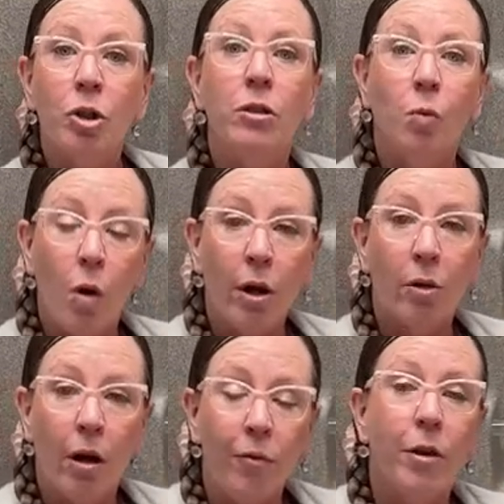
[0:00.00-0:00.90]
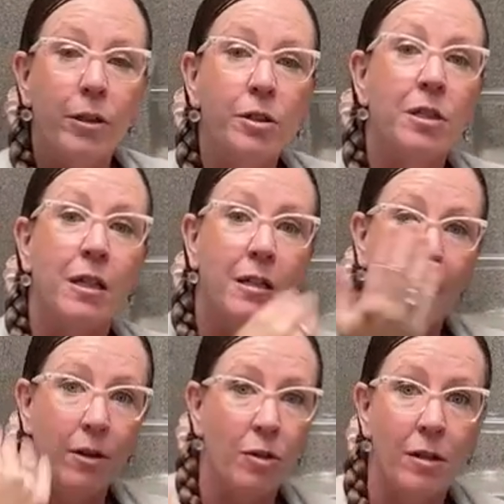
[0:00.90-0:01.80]
turn the water off while you're sitting
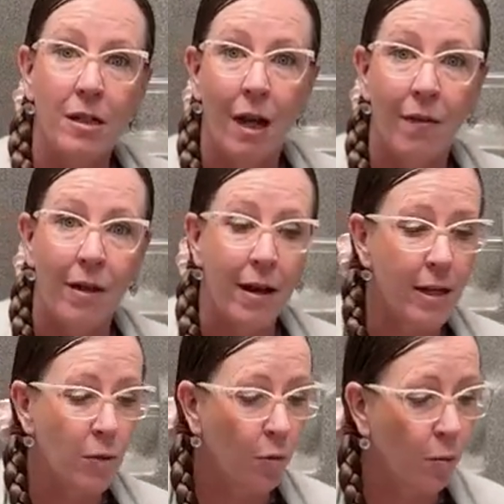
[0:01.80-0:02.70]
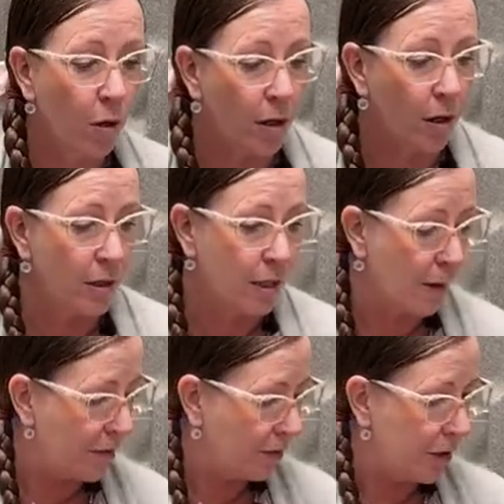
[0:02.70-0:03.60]
down. You can still have that nice warm water on
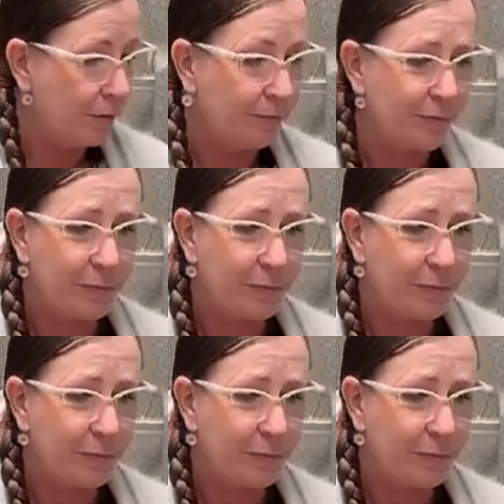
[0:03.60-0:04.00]
top of you.